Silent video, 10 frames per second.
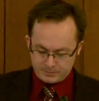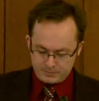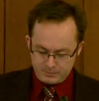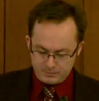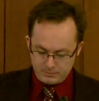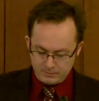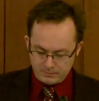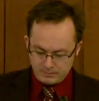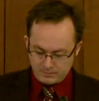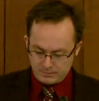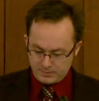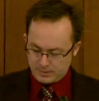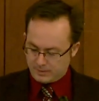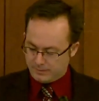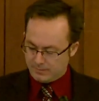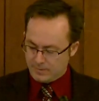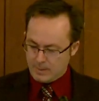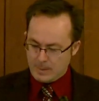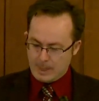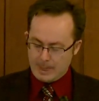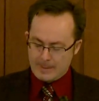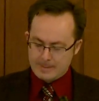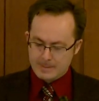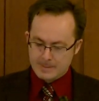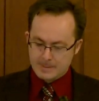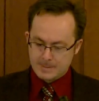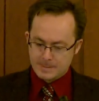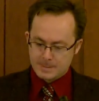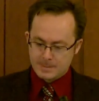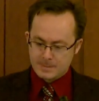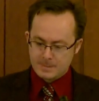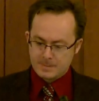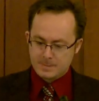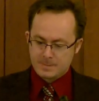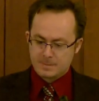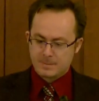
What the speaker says: Nothing is said.